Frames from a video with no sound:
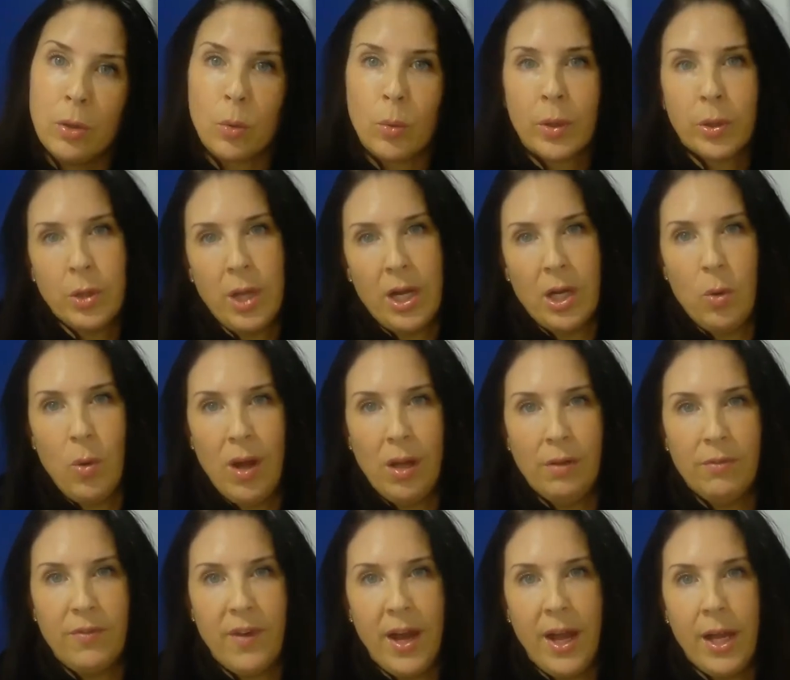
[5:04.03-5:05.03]
or will not
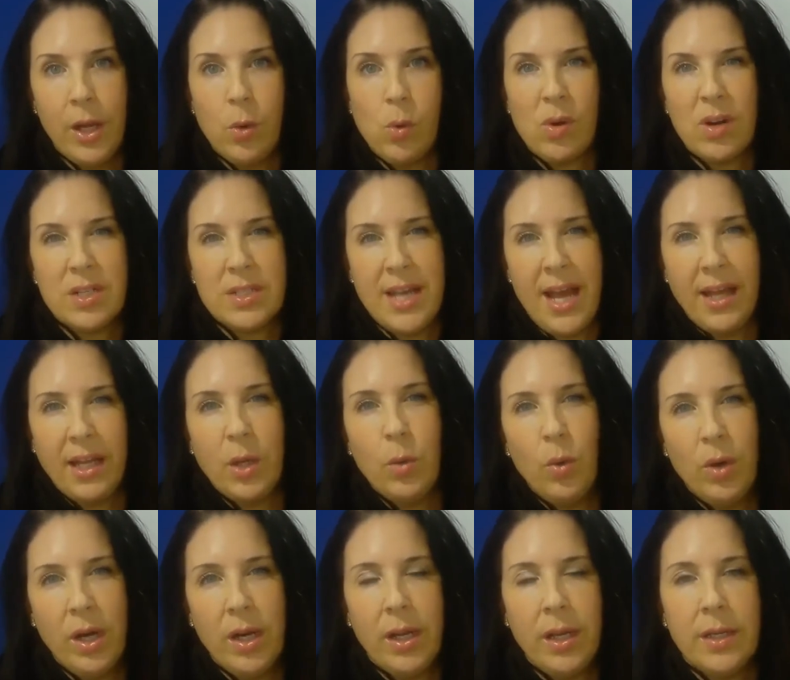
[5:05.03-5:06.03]
qualify or exactly
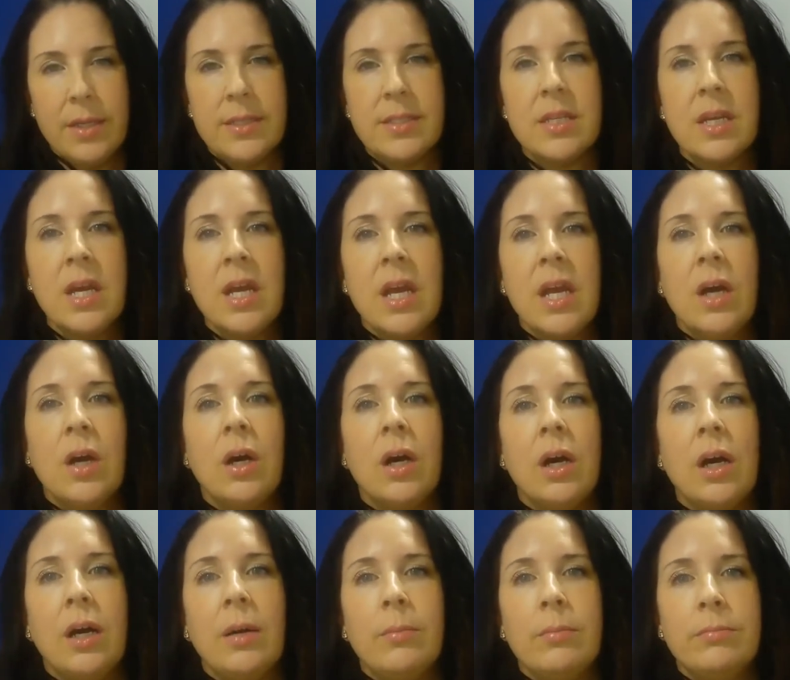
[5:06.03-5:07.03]
what it is.
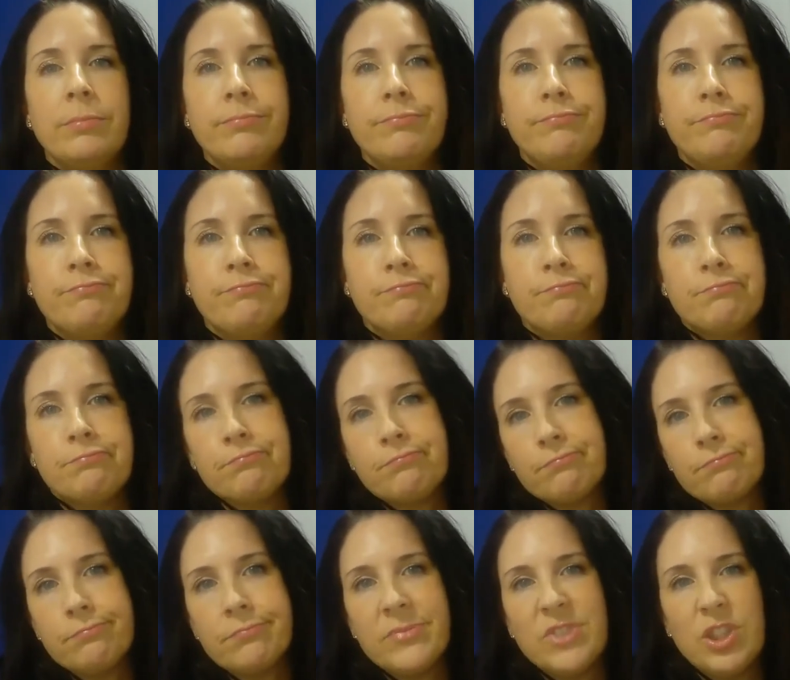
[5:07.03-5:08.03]

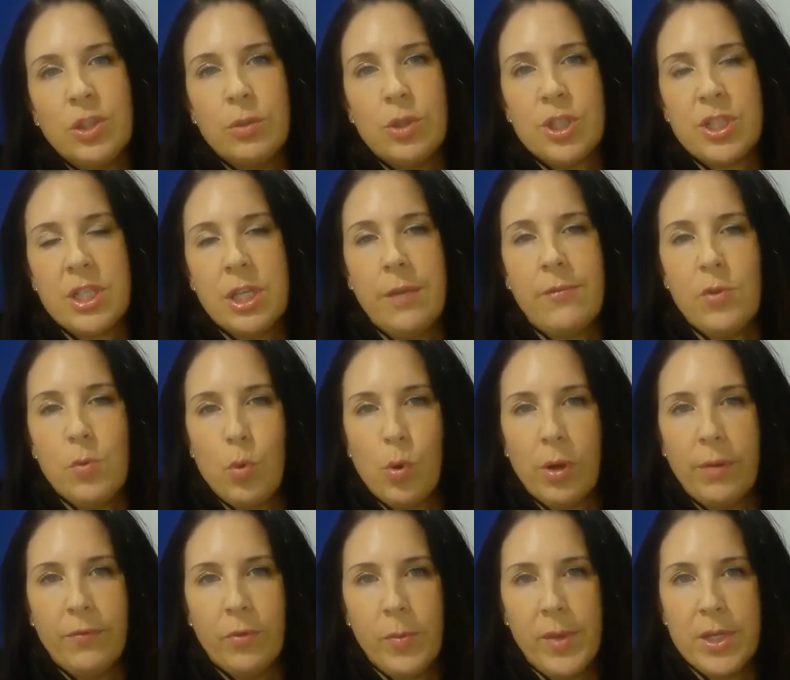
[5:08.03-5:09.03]
So just to give you more
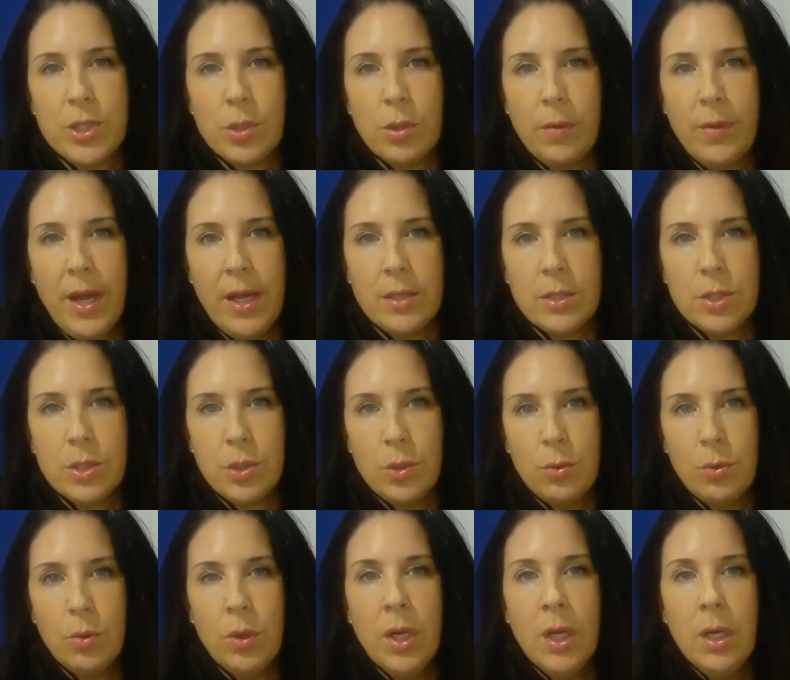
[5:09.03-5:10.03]
information on that.
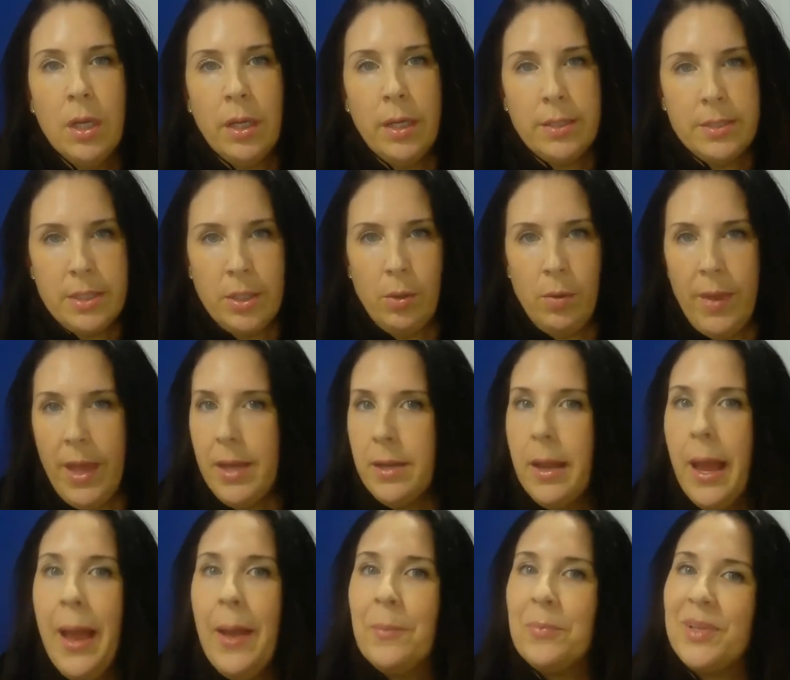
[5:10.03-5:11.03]
So until then,
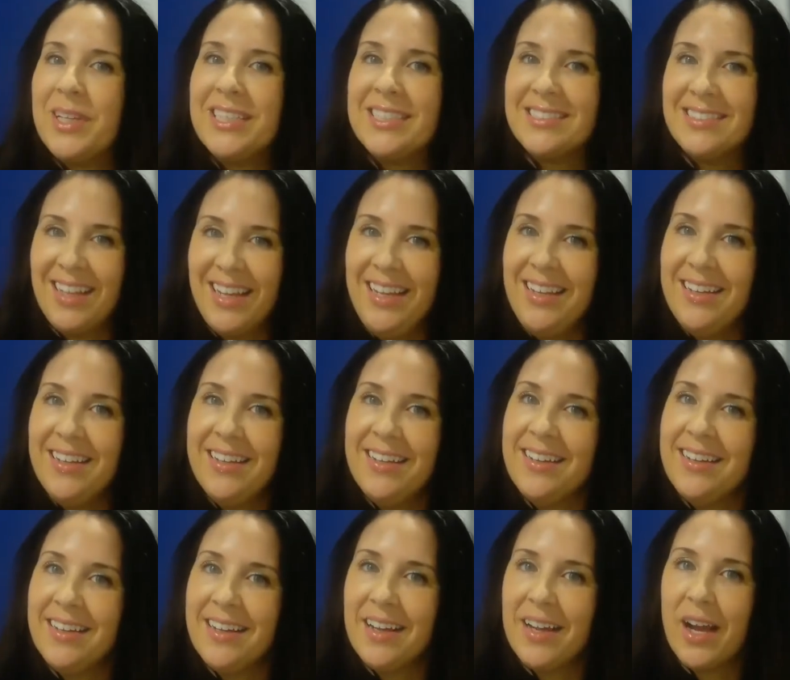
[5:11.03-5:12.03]
please like,
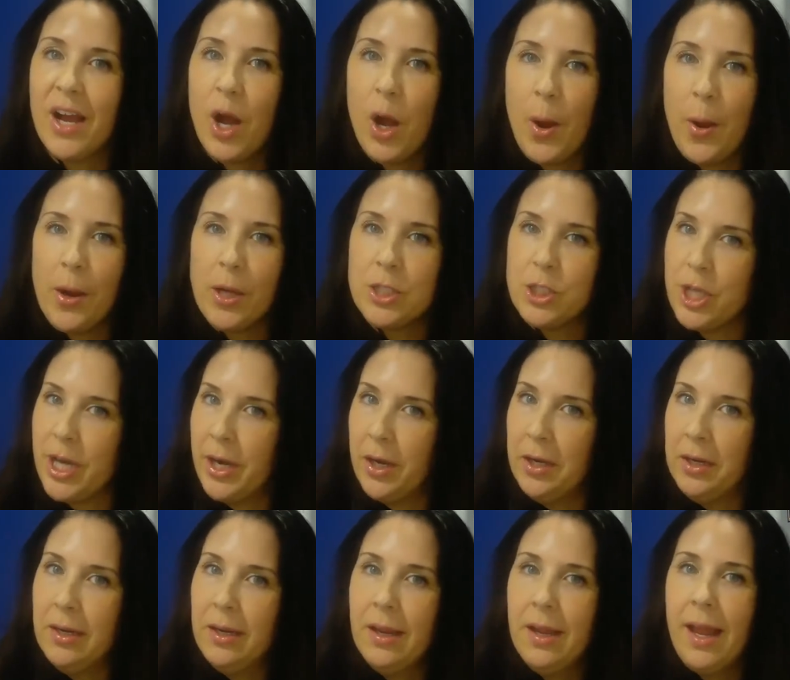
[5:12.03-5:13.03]

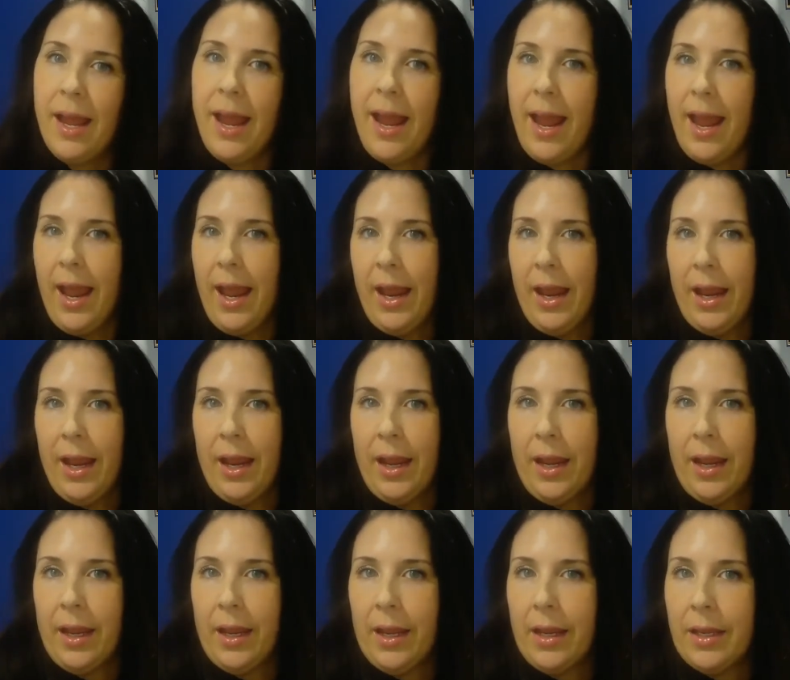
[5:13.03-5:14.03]
share,
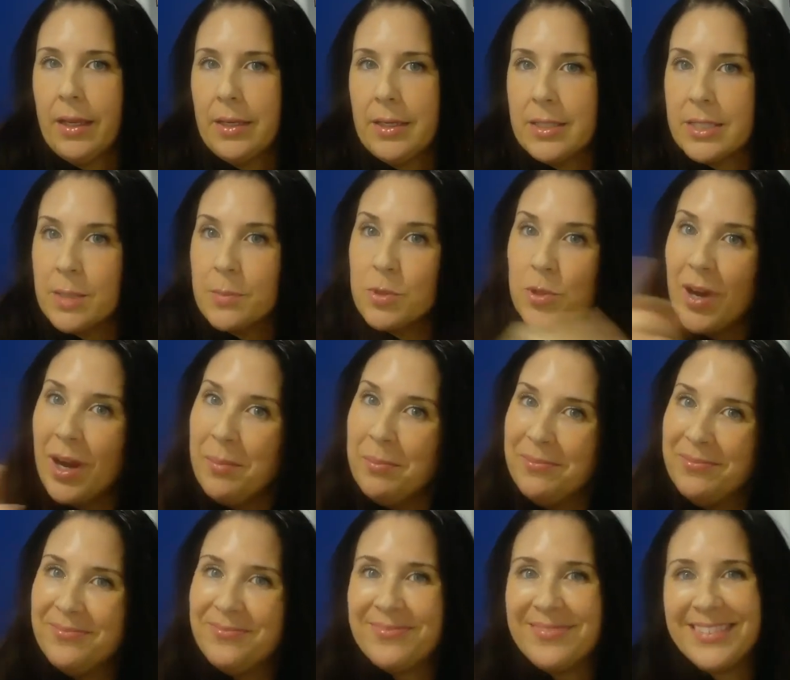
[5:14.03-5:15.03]
and subscribe.
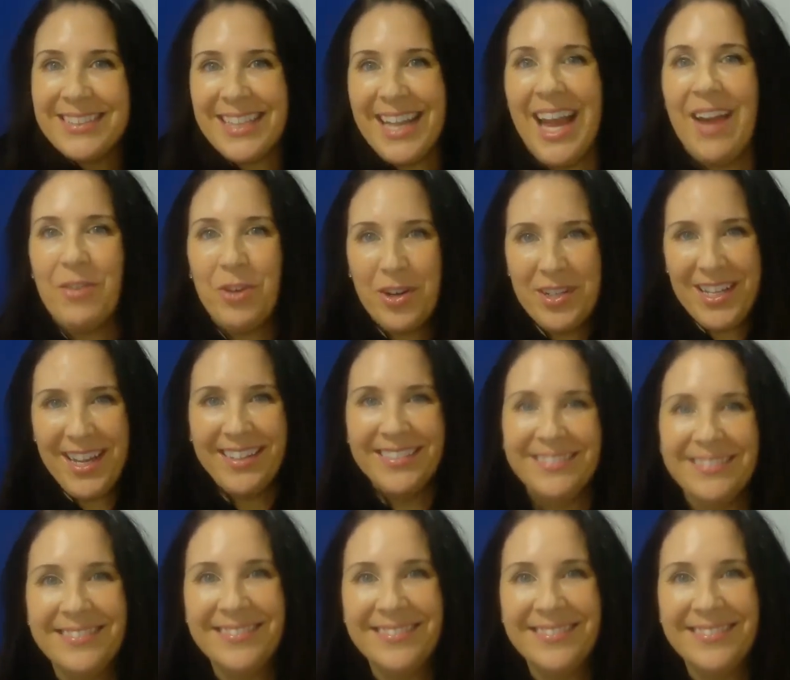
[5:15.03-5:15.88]
Have a great day.